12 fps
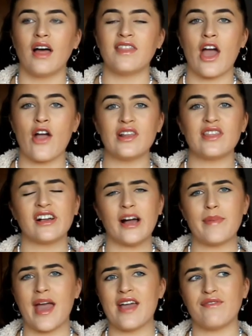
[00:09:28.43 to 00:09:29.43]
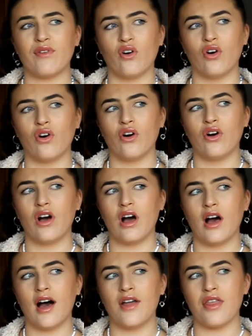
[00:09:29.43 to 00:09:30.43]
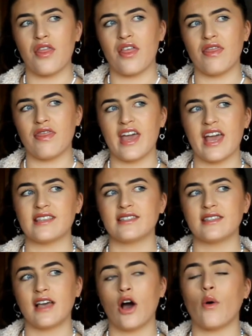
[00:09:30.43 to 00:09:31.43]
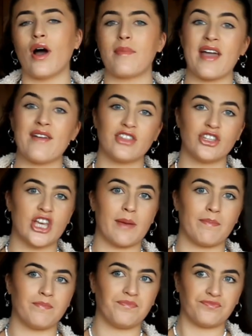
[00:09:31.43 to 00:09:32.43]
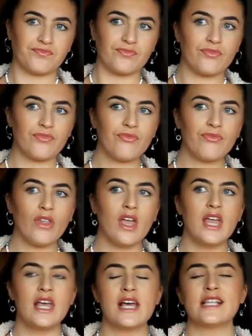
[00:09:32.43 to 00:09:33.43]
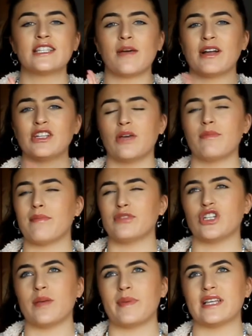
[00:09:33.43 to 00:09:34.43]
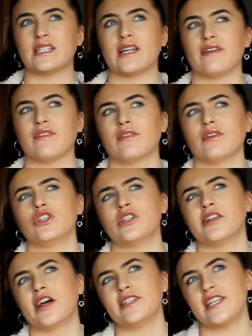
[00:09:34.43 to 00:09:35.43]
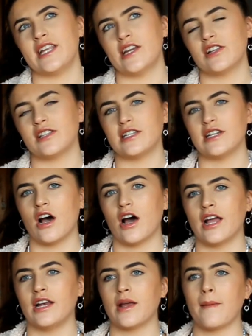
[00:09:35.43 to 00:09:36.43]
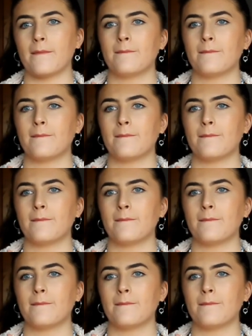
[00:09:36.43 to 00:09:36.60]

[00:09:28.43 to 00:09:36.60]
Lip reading: The only thing I pay for other than this, oh, I pay for the gym. So my gym membership is like $19.99